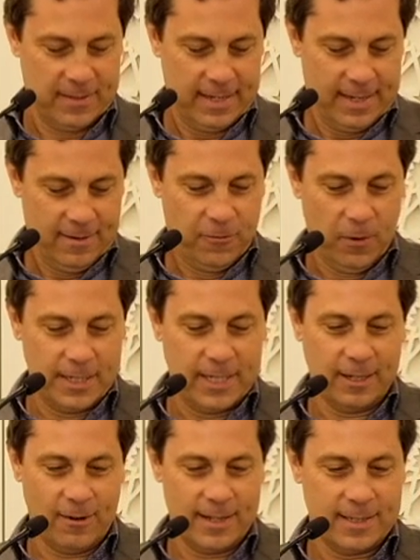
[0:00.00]
of forging
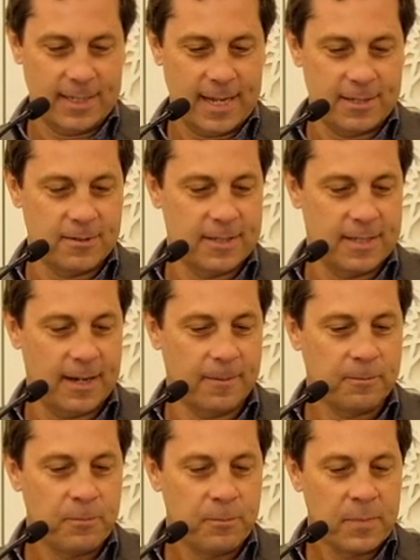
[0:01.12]
across the deserts there.
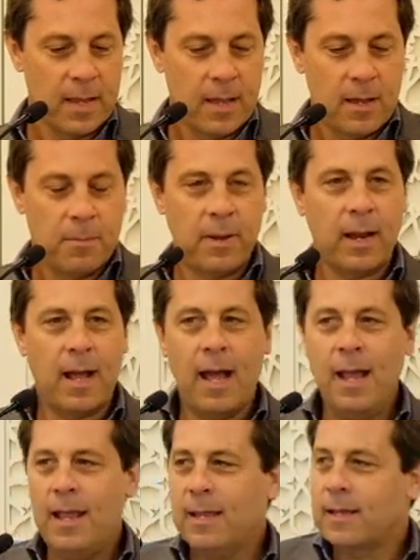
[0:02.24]
But
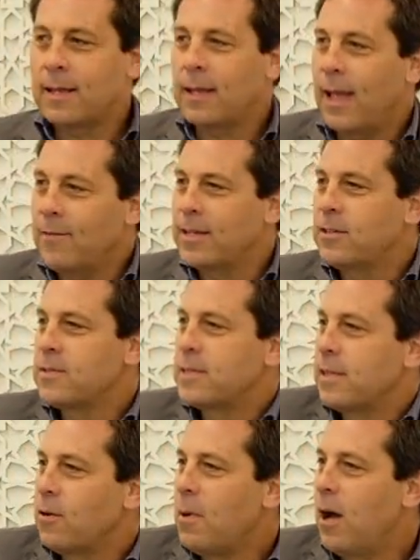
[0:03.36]
I have an interest
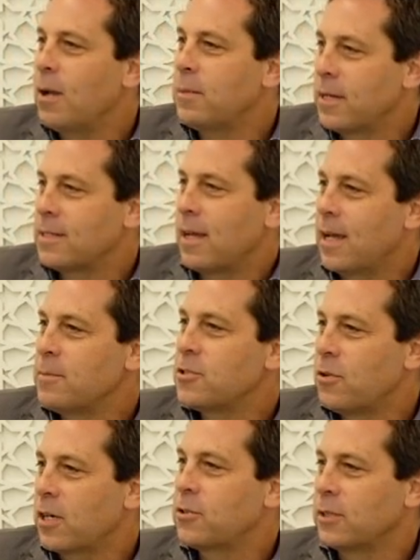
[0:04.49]
in Oman because I am a
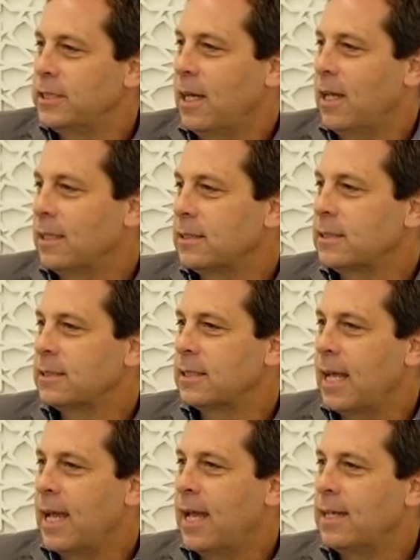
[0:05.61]
structural geologist.
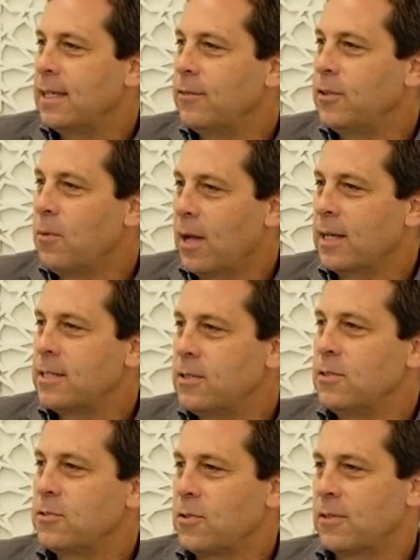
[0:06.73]
And if you wanted
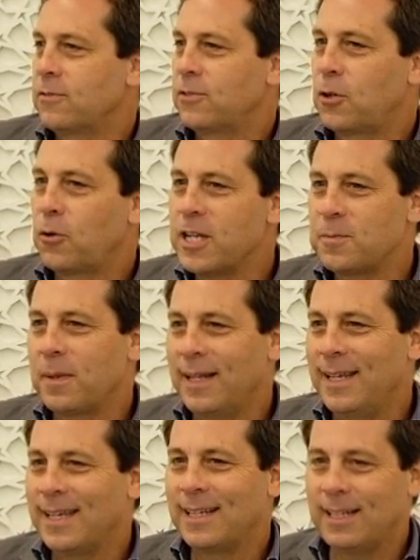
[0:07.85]
to sort of
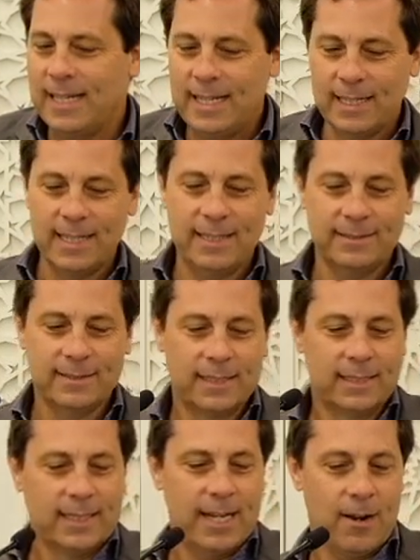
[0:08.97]
crisply and cleanly
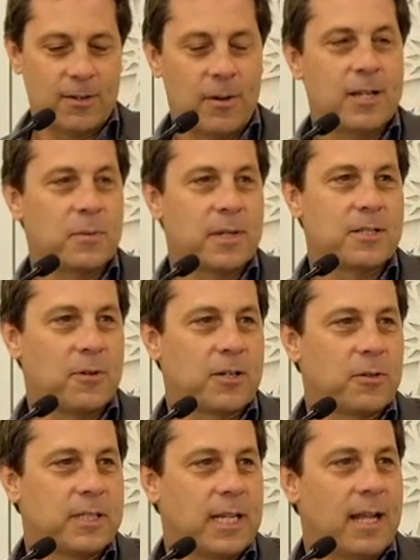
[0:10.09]
characterize what a
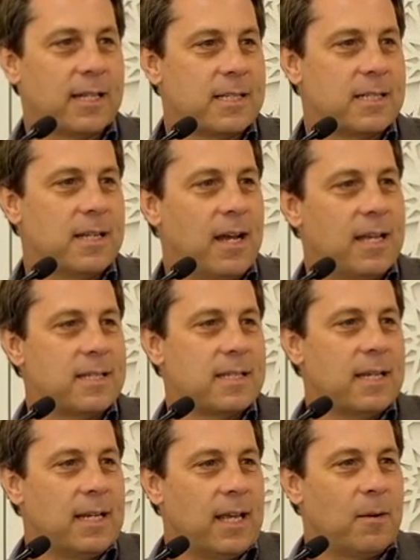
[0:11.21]
structural geologist does,
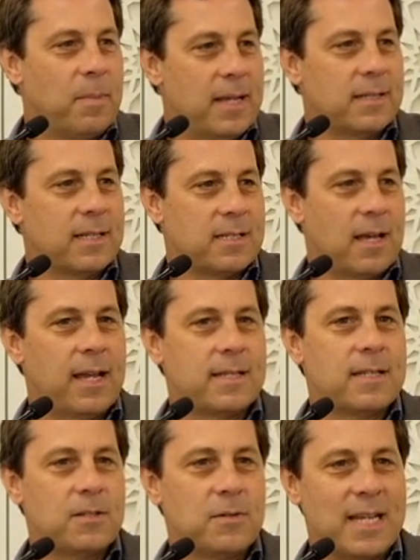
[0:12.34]
they're basically a
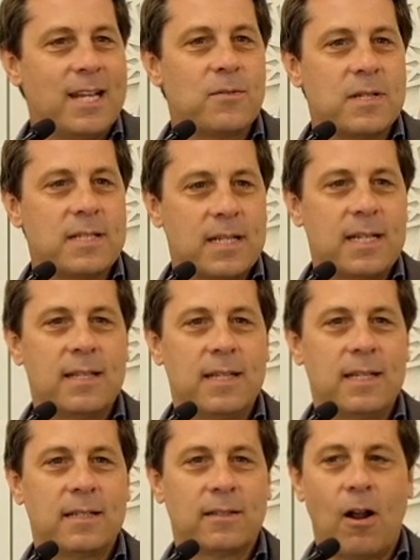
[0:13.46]
scientist who's interested in
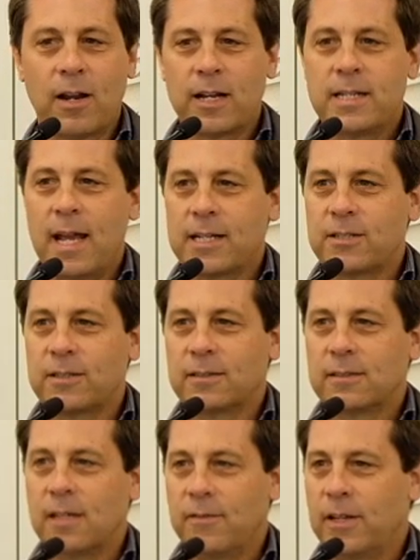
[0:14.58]
the architecture
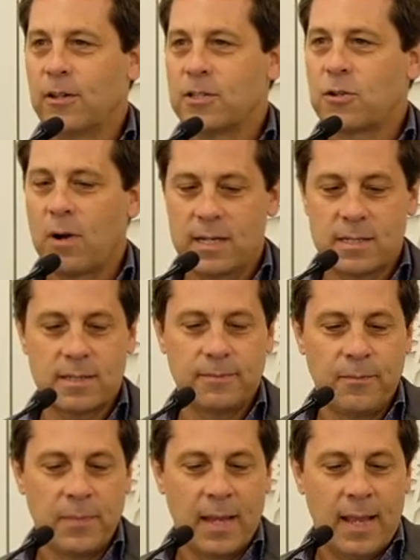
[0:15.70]
of the Earth's crust.
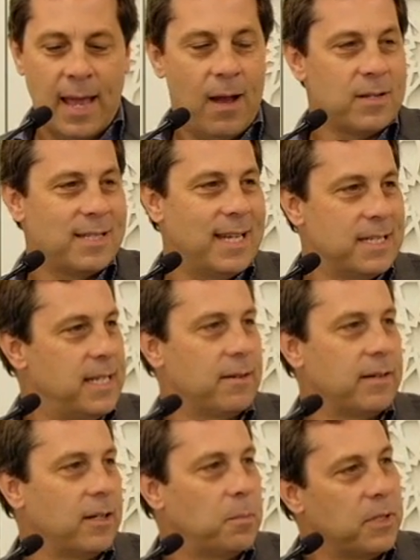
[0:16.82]
How is the
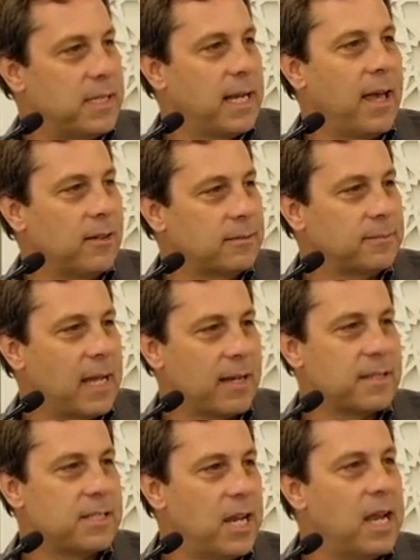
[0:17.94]
interior put together? How
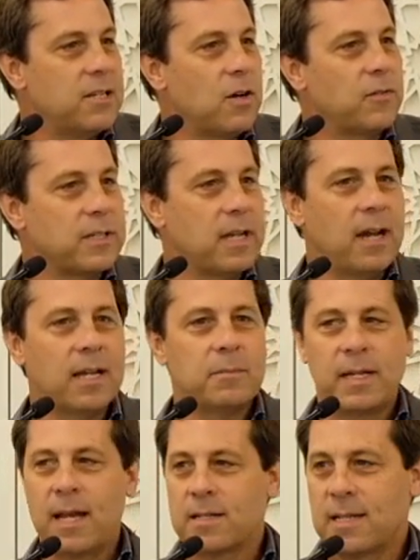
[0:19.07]
does it change over time?
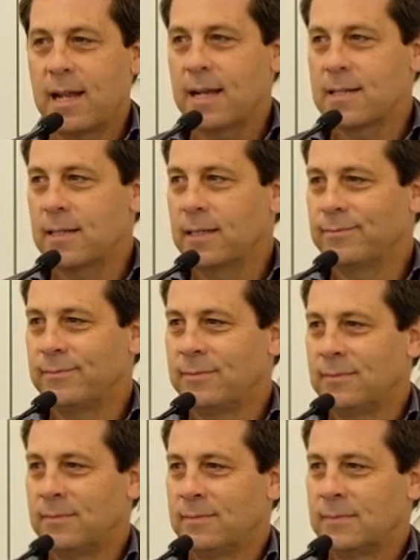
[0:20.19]
And how that actually
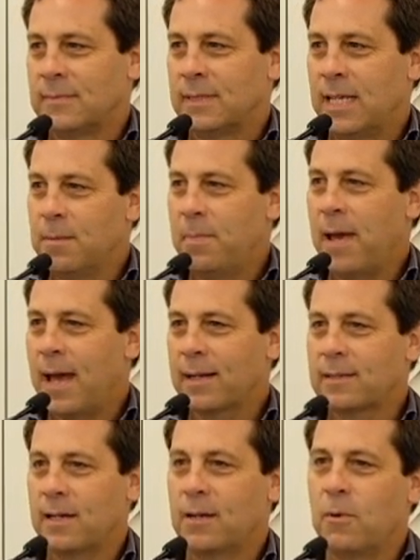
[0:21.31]

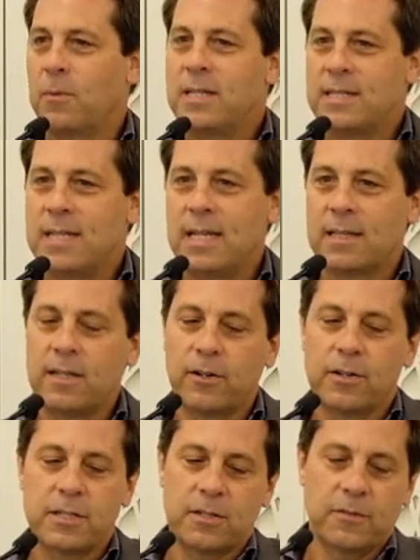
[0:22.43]
impact what we see at the
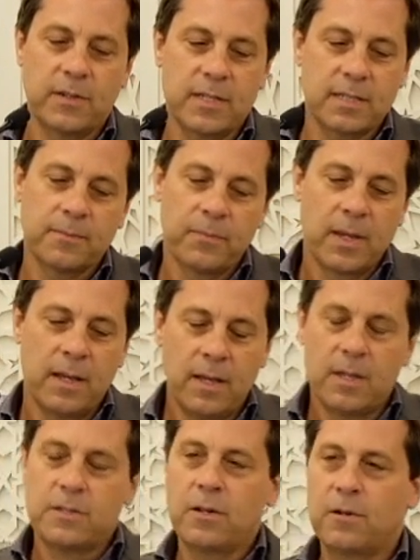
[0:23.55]
Earth's surface?
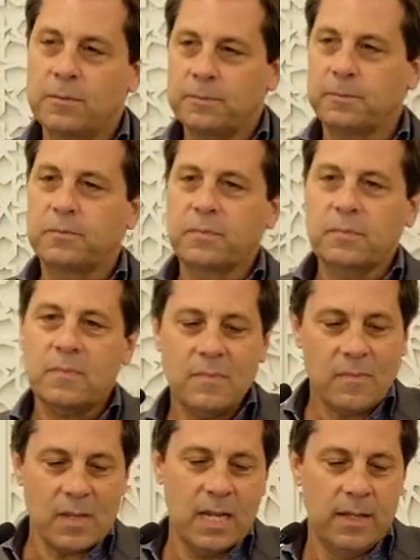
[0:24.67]
So
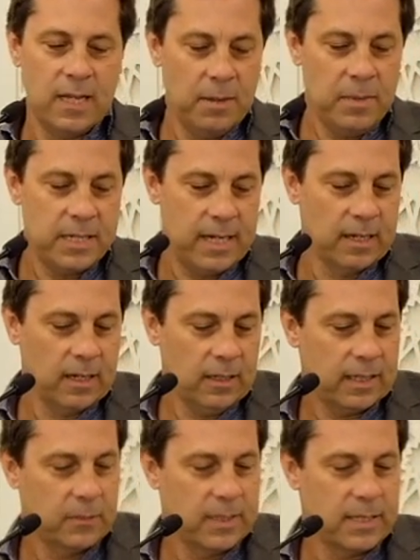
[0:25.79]
in the image
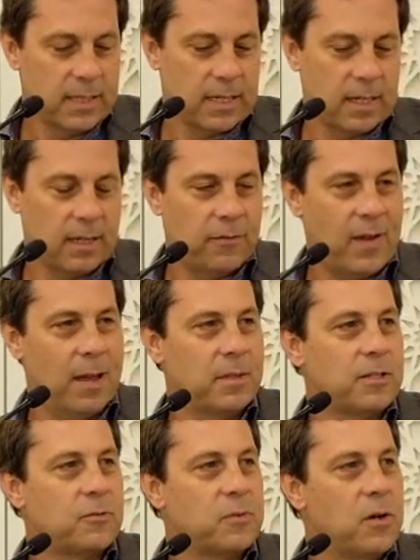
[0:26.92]
here, which is a
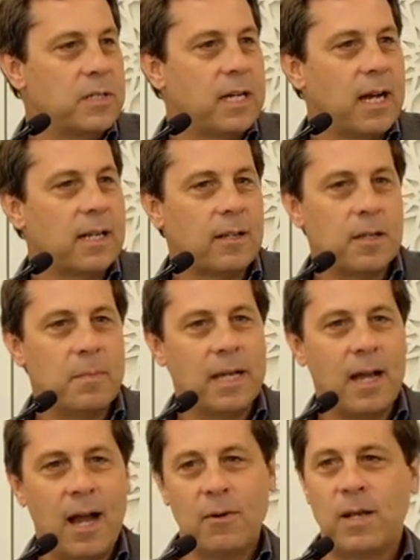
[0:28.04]
fabulous road cut, the big
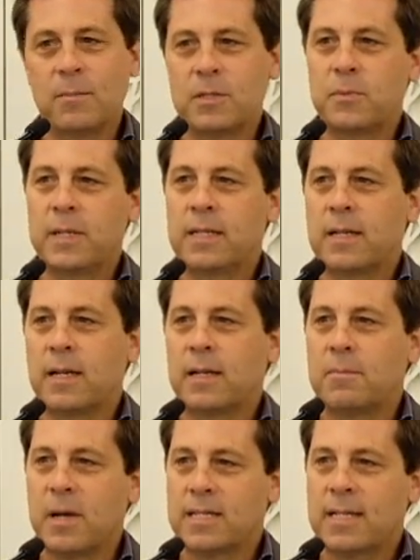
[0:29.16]
highway between
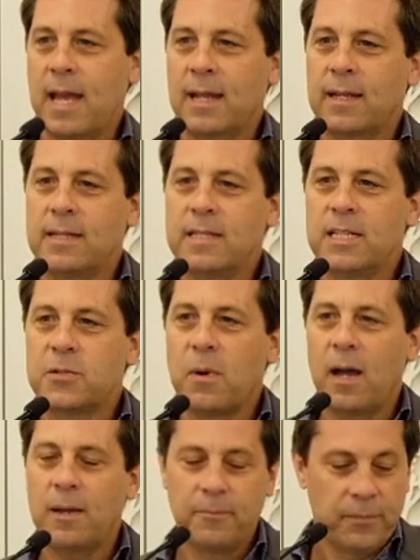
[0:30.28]
Muscat and
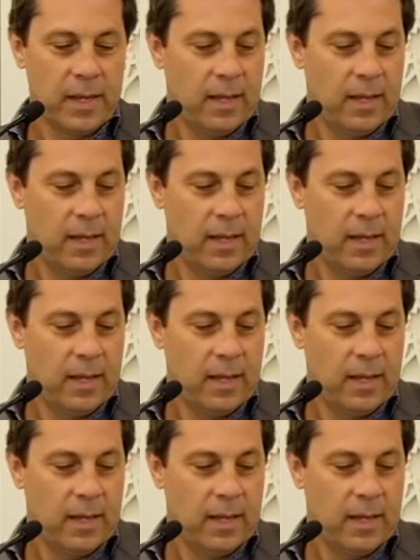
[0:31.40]
Nizwa,